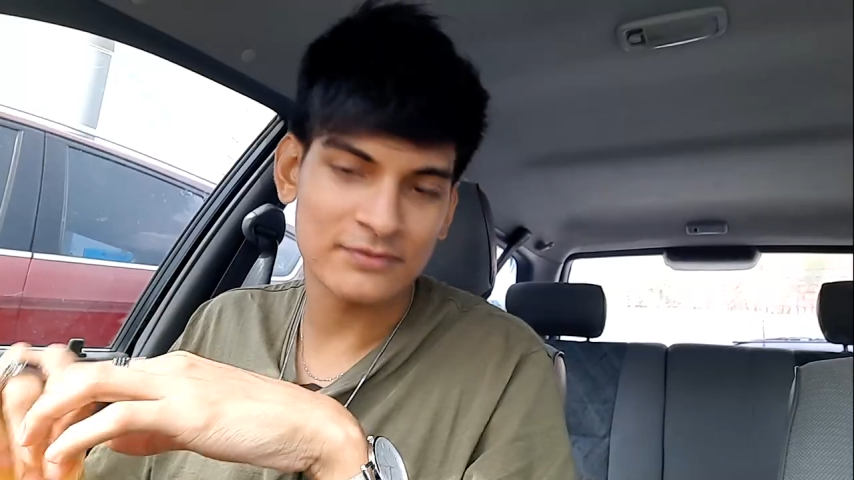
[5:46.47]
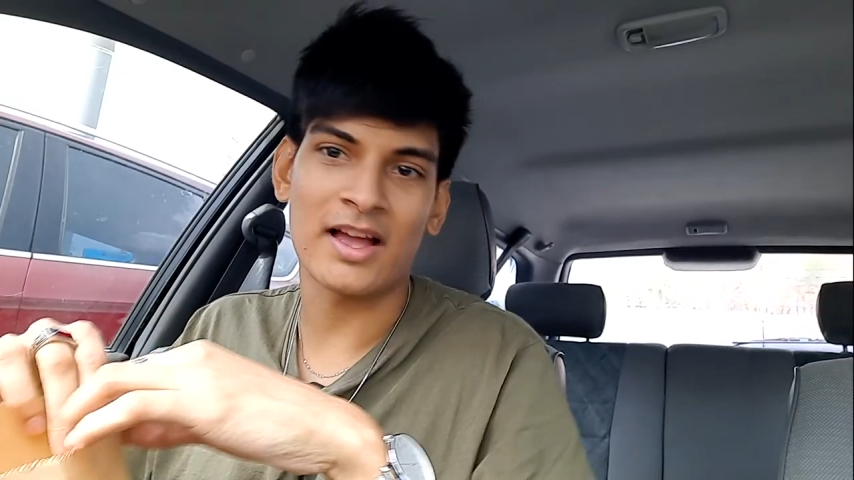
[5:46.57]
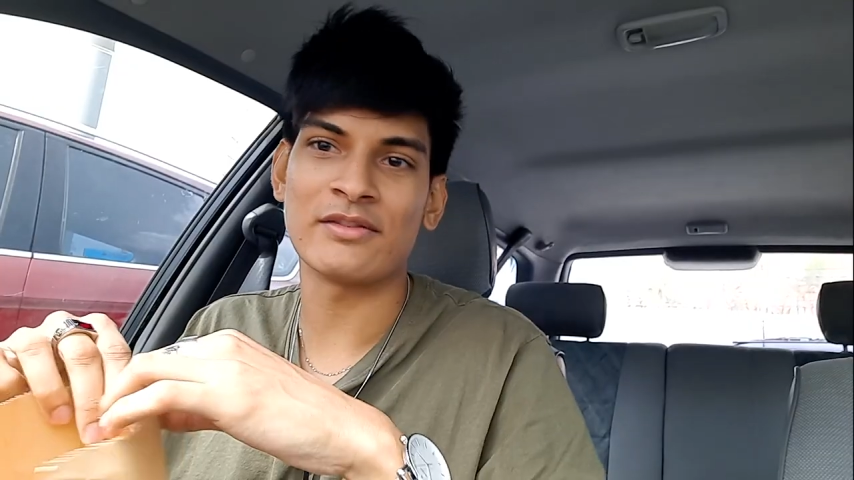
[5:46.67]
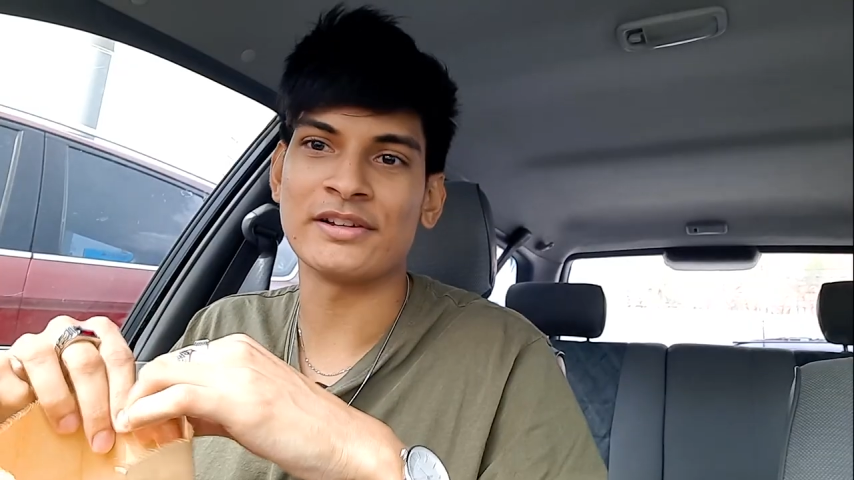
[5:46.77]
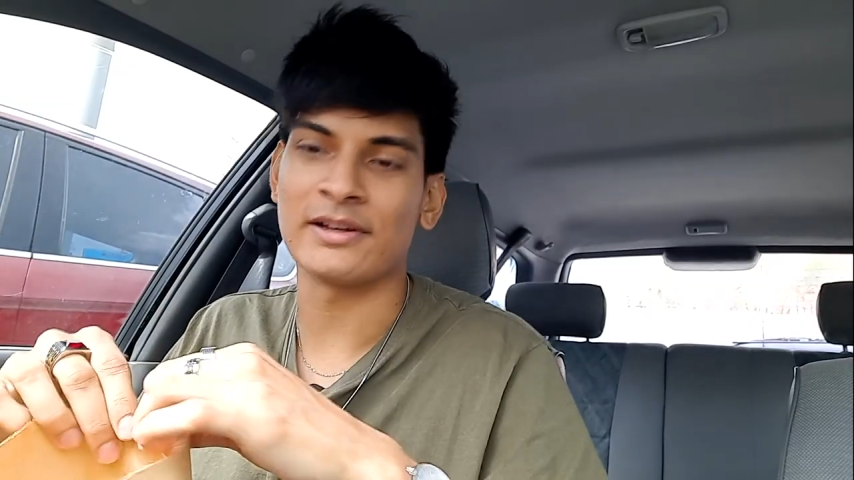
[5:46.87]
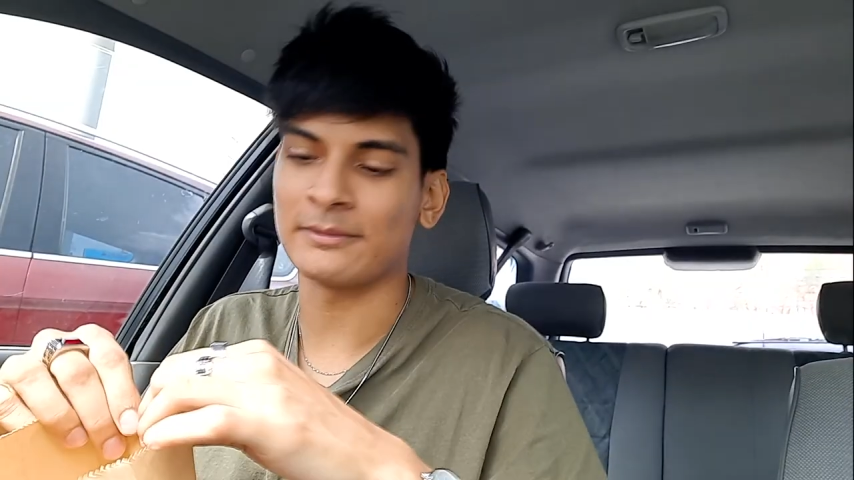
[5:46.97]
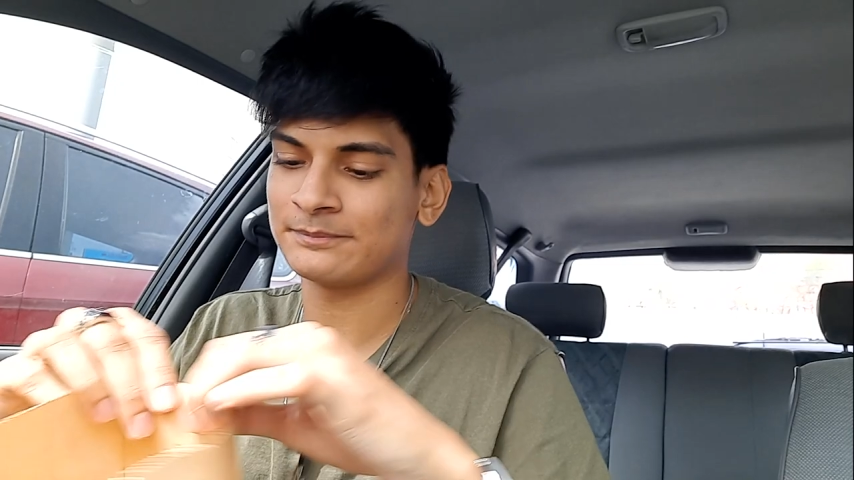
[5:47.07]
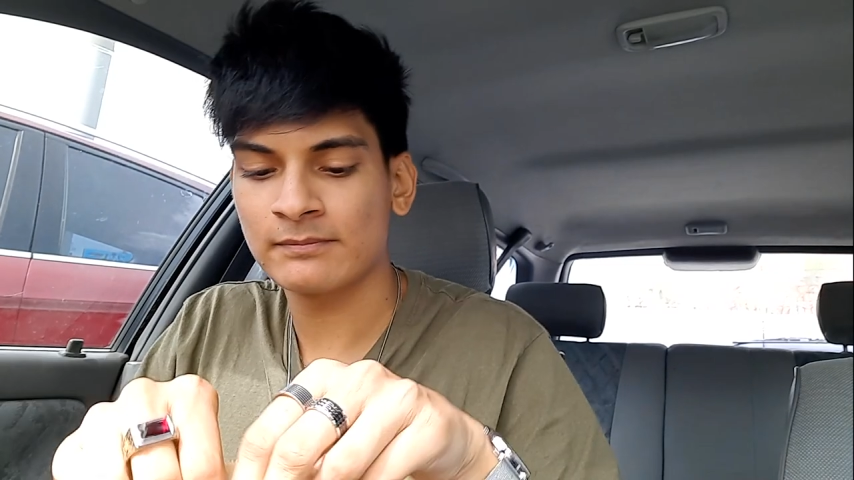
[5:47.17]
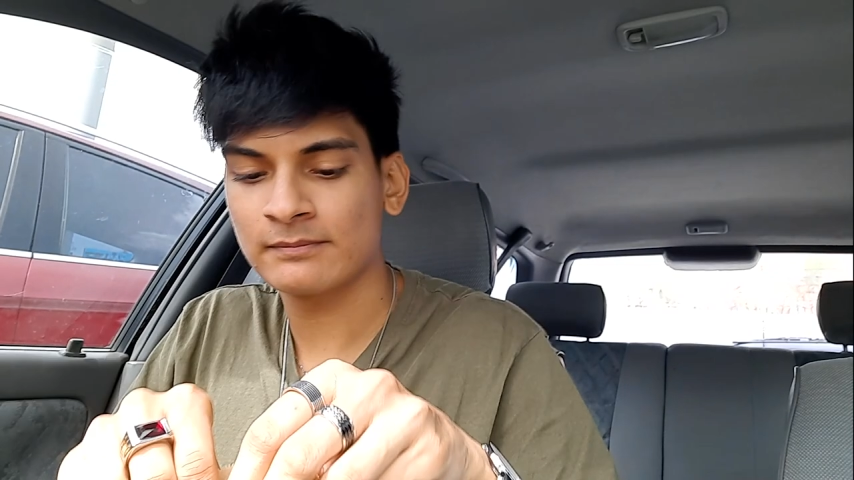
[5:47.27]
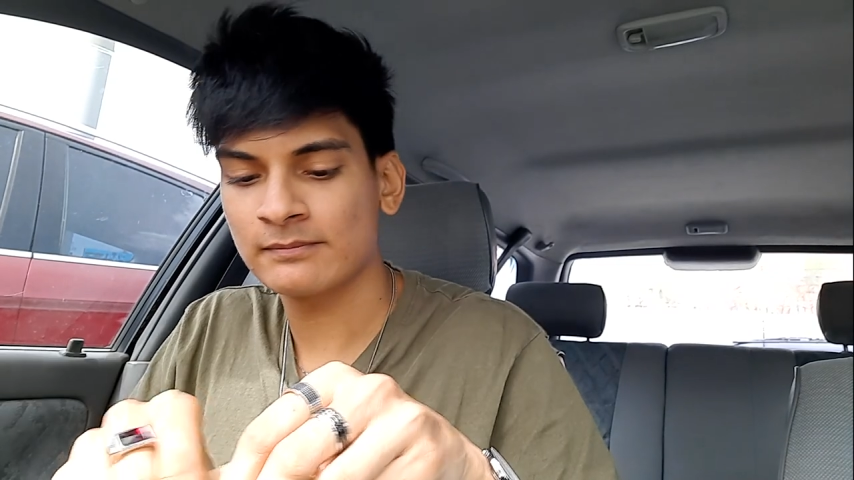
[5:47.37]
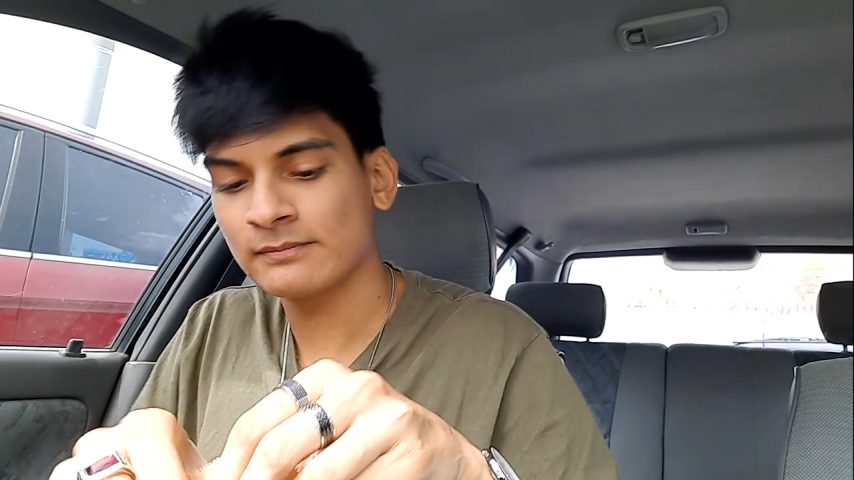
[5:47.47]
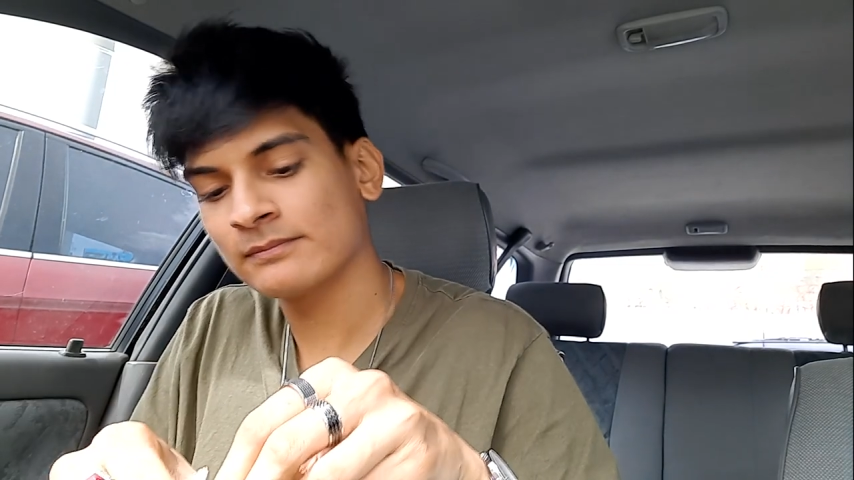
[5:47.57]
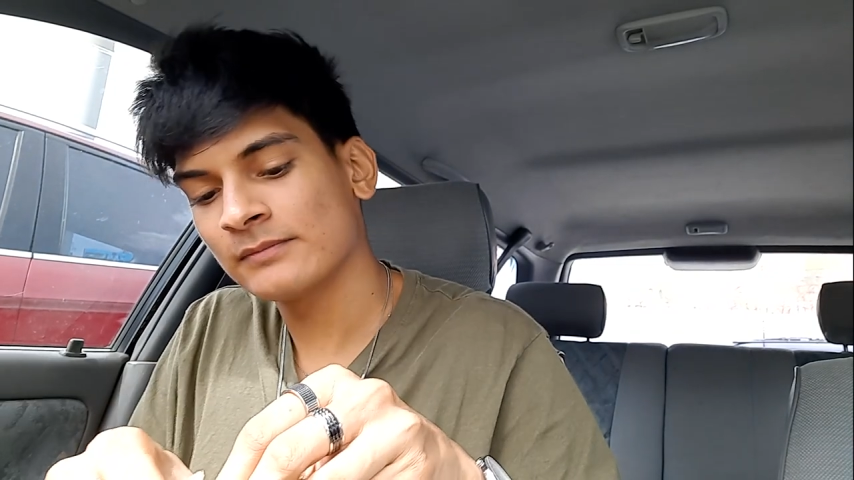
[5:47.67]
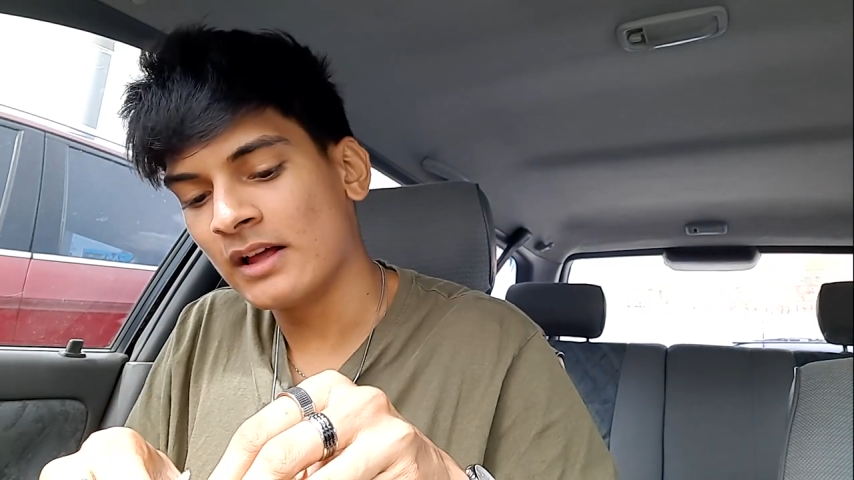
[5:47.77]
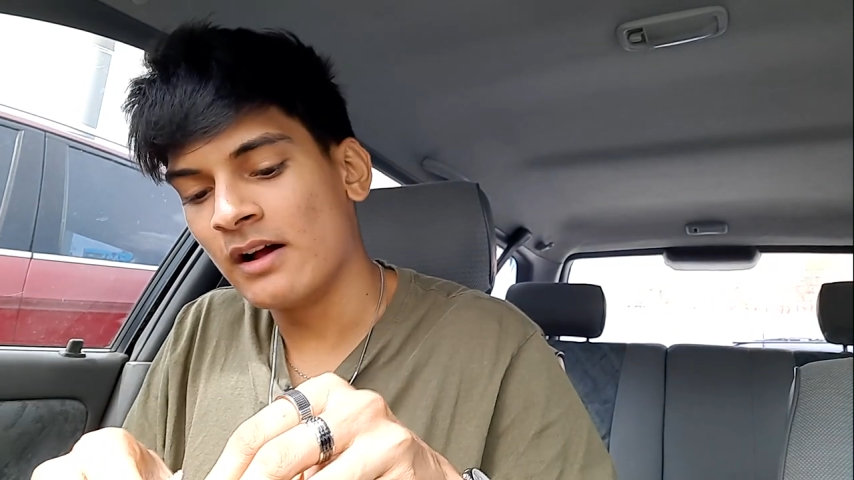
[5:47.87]
I have an idea.
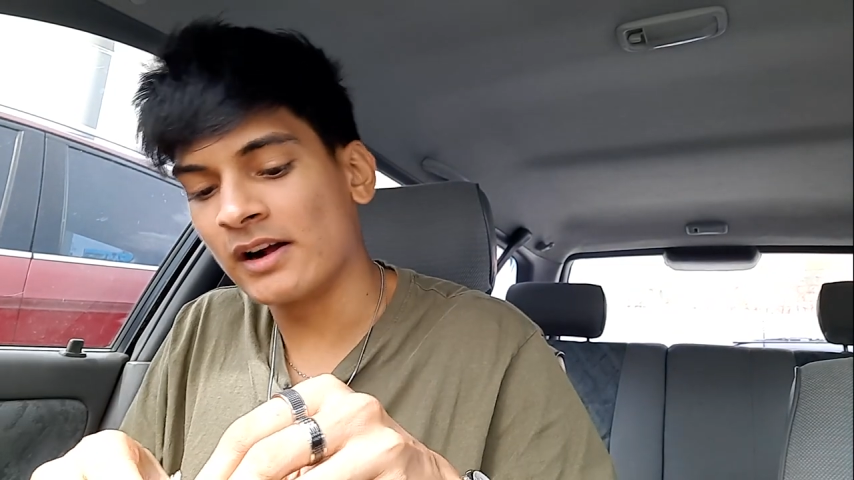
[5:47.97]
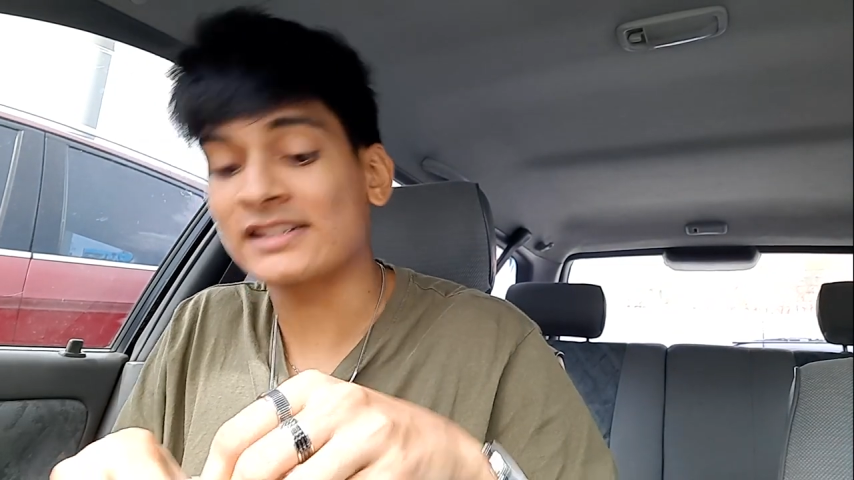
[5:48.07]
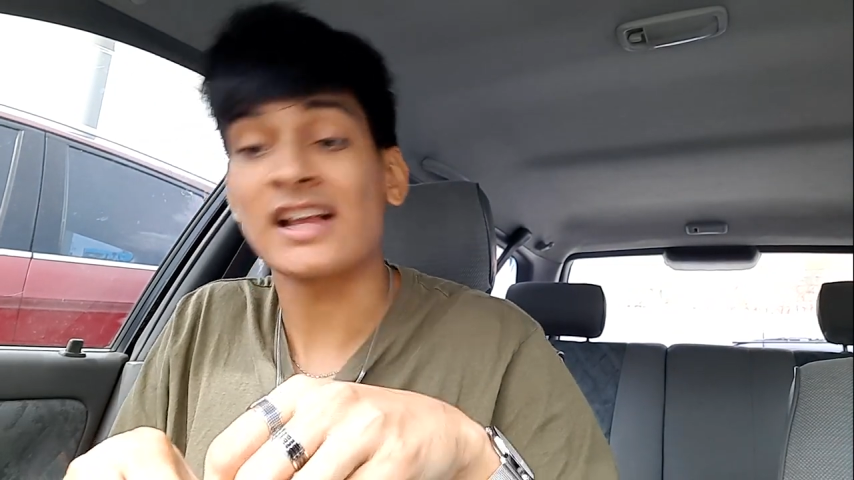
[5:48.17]
Because